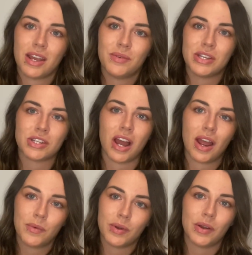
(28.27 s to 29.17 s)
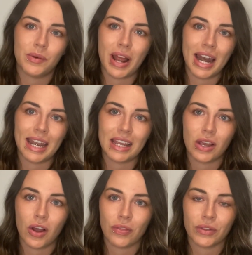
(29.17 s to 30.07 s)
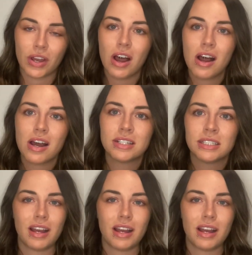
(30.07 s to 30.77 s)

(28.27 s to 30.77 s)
which I will link on the card.